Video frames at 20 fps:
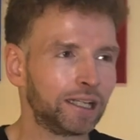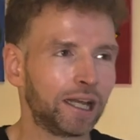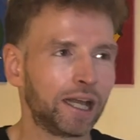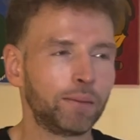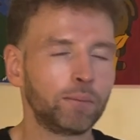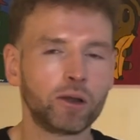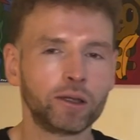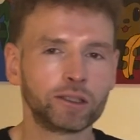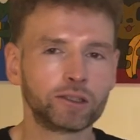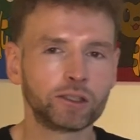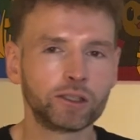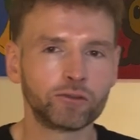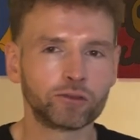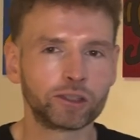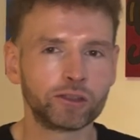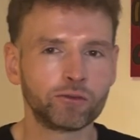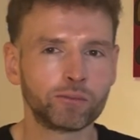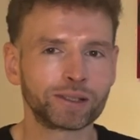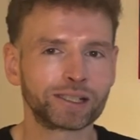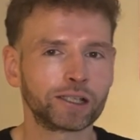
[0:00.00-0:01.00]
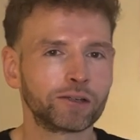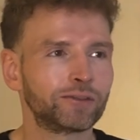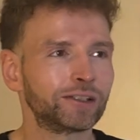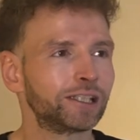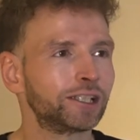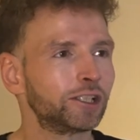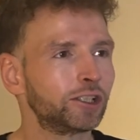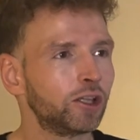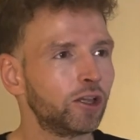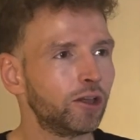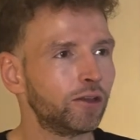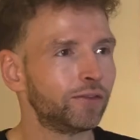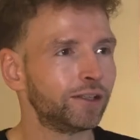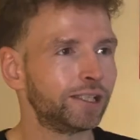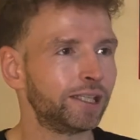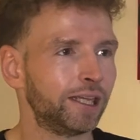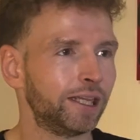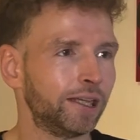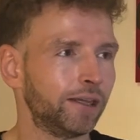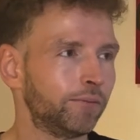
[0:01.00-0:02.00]
am I giving myself a
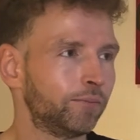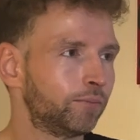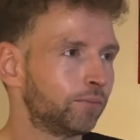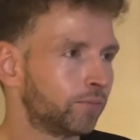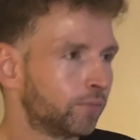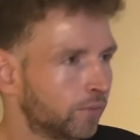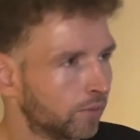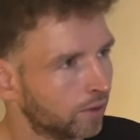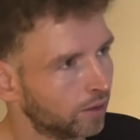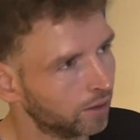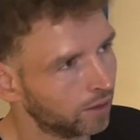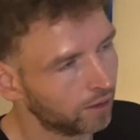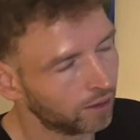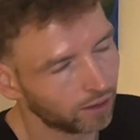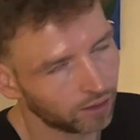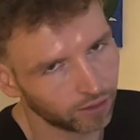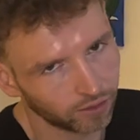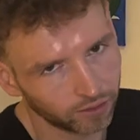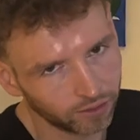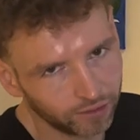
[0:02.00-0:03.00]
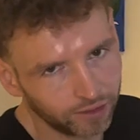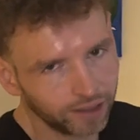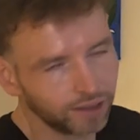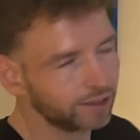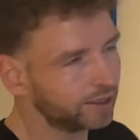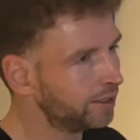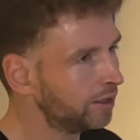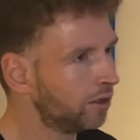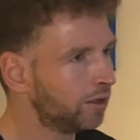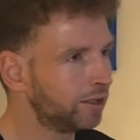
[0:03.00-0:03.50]
disservice here? That's the